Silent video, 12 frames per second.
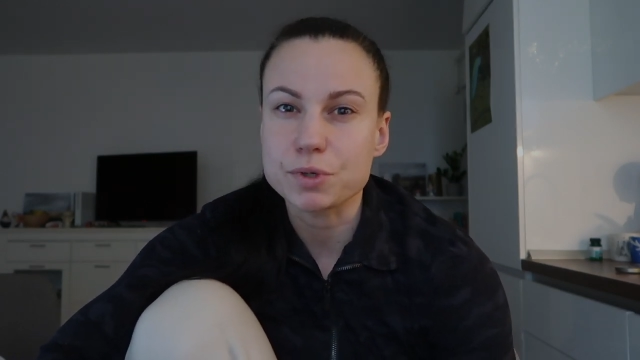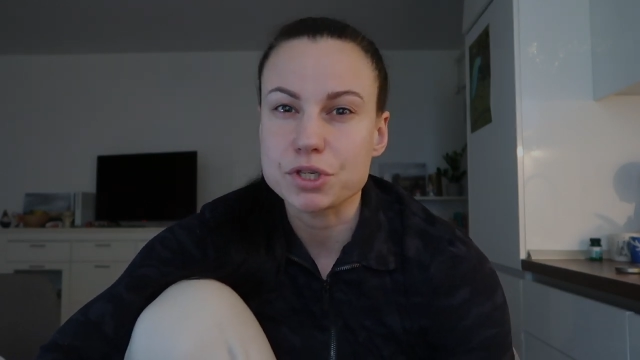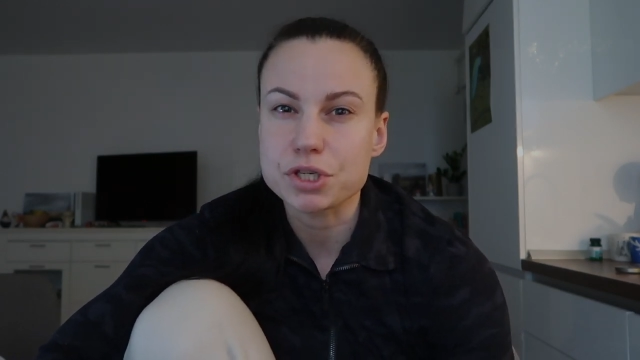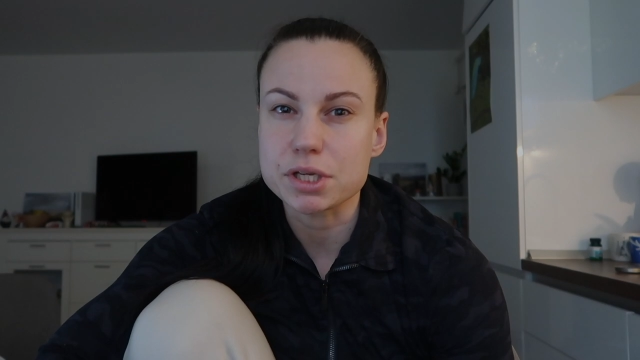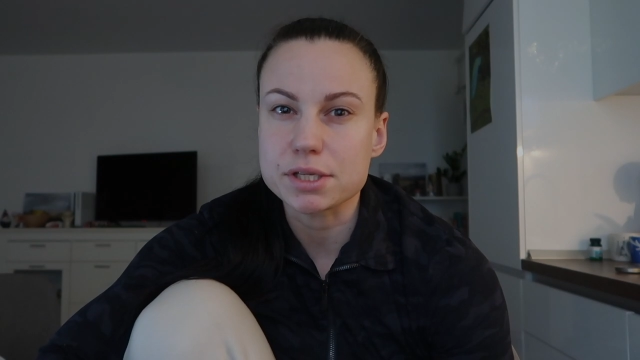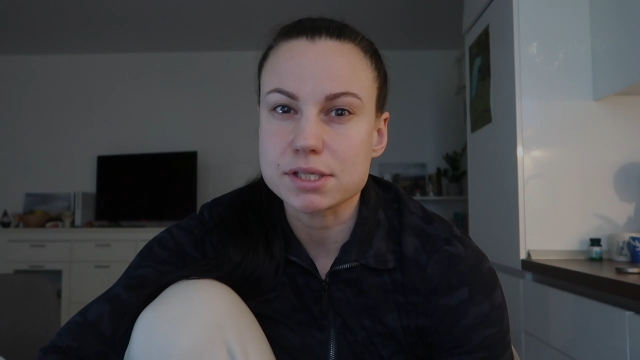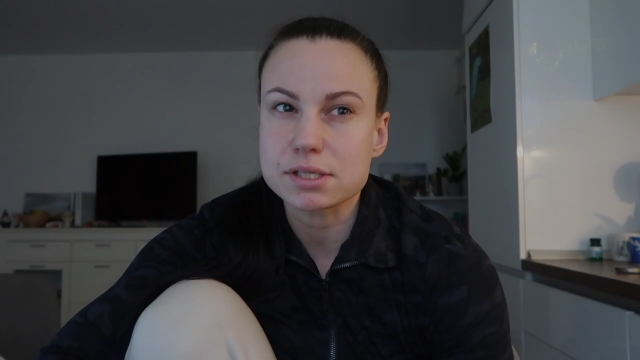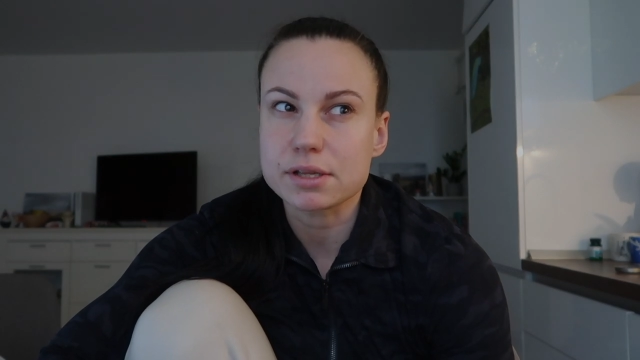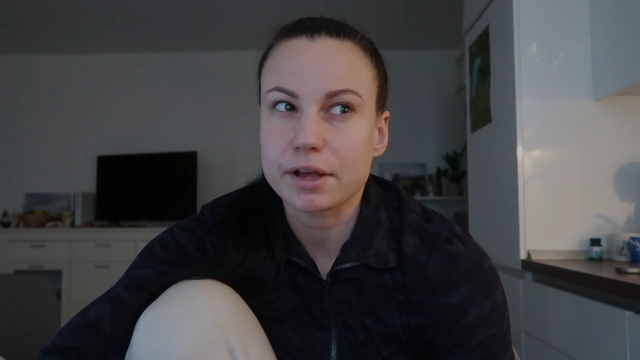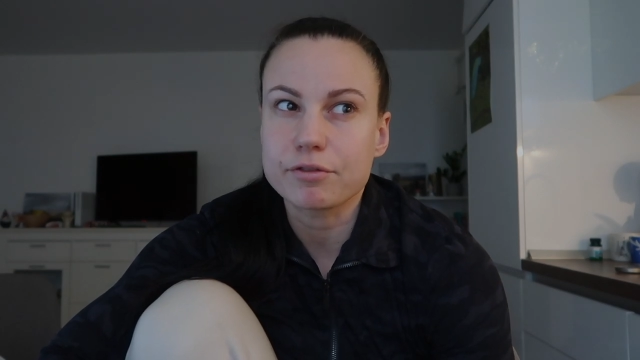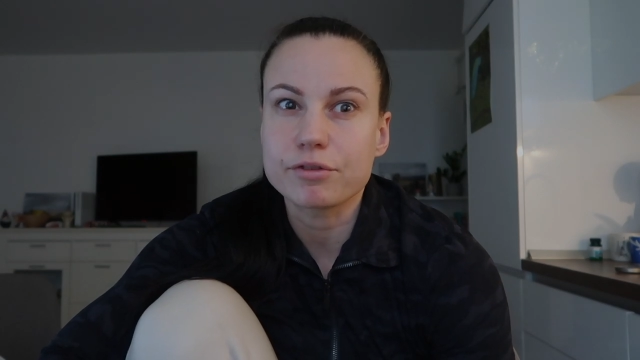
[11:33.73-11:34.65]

which is like